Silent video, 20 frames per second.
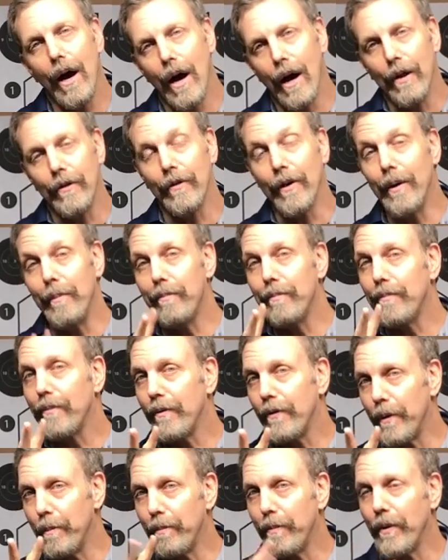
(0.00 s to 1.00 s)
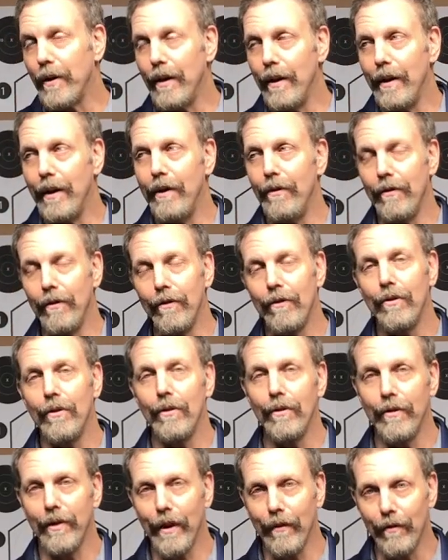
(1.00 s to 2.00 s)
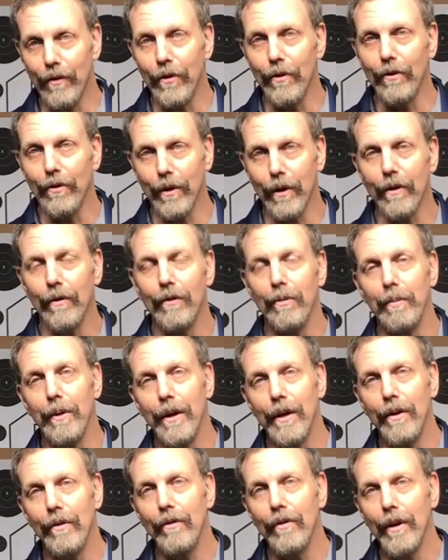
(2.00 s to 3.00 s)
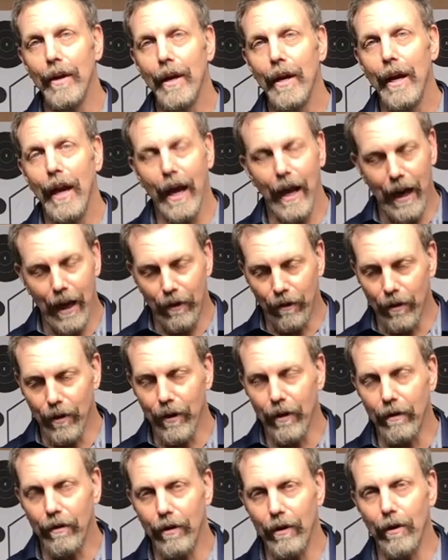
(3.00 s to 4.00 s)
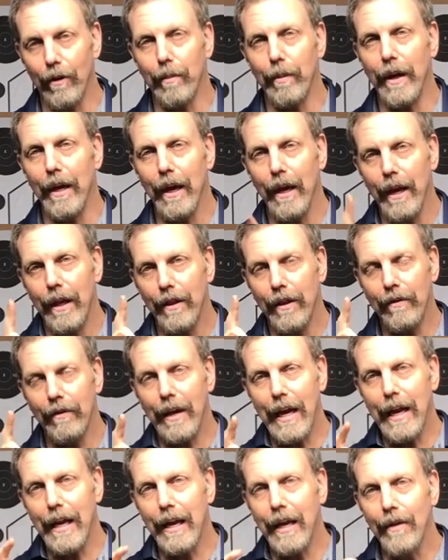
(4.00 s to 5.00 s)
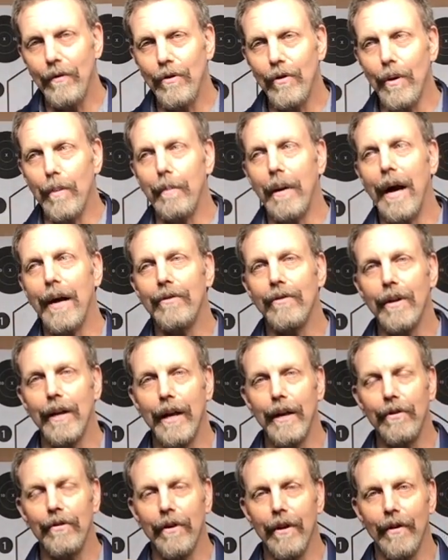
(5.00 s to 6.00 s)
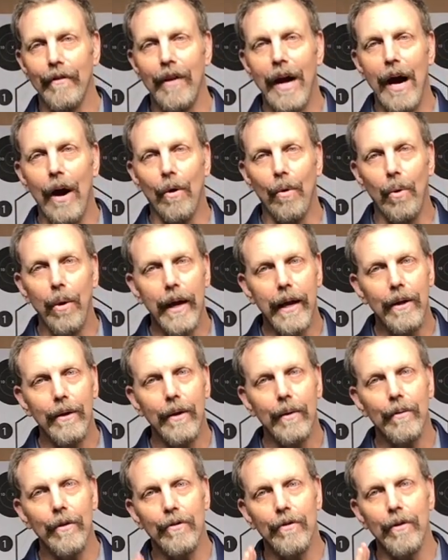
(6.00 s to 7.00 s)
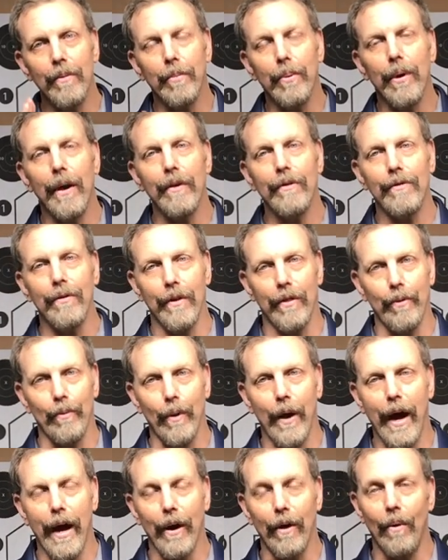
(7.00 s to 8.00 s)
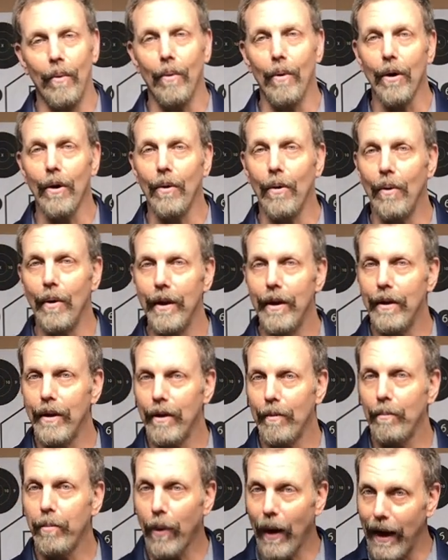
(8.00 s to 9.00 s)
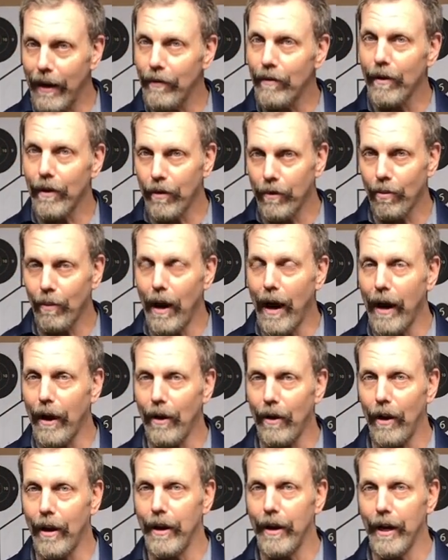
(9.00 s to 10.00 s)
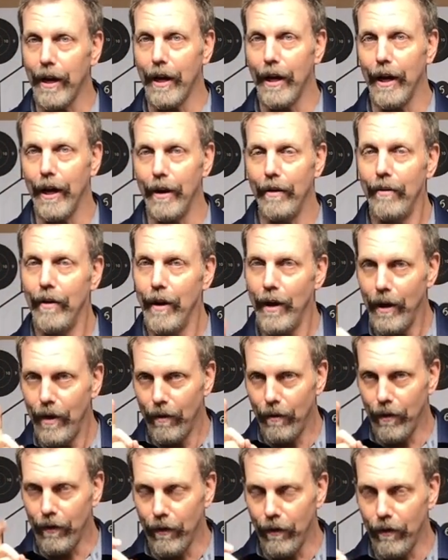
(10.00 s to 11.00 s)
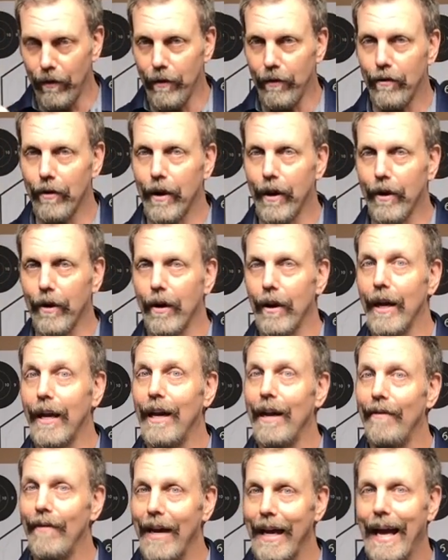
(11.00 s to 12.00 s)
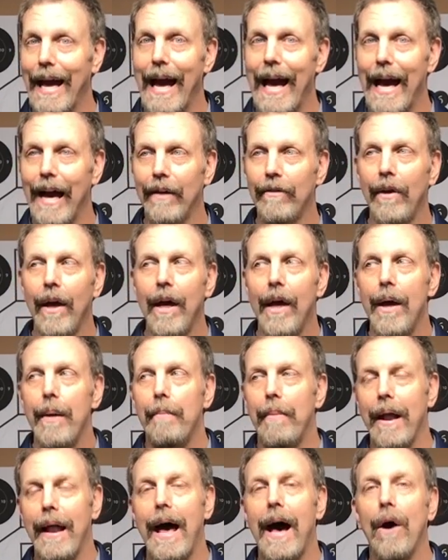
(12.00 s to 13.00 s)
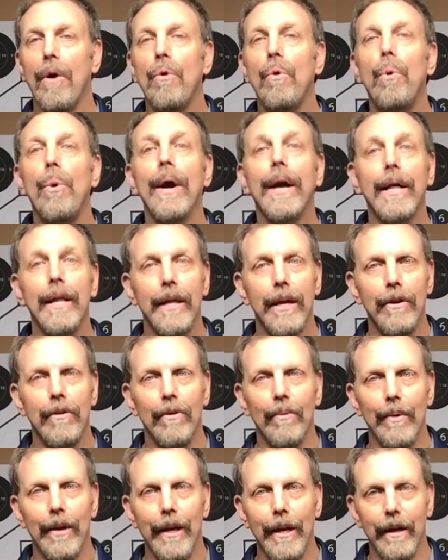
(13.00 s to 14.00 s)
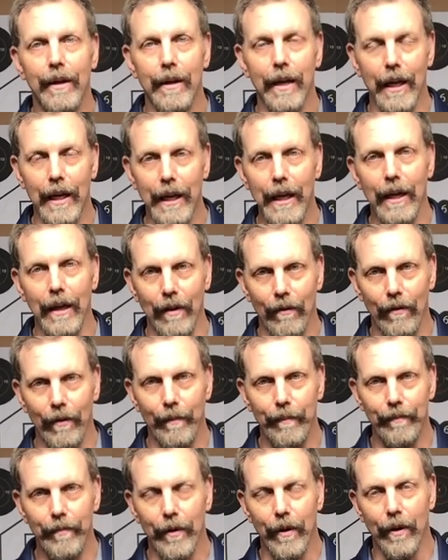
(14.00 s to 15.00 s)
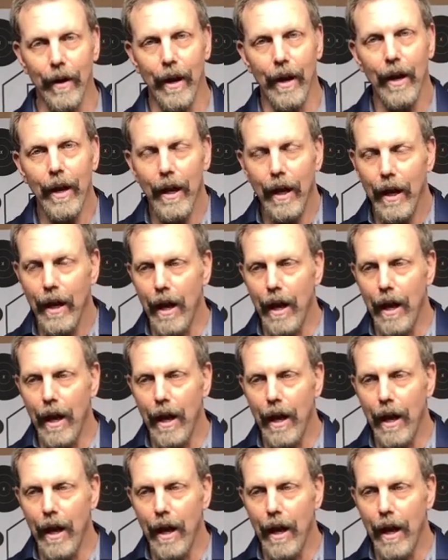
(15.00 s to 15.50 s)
Uh, some some pretty decent shooters have two trigger speeds, and that's good too. But this kind of gives you a modulation of how quickly we should press the throttle. We're going to press the throttle on the gun, which is the trigger, and give it gas, but how quickly do we need to leave? All right.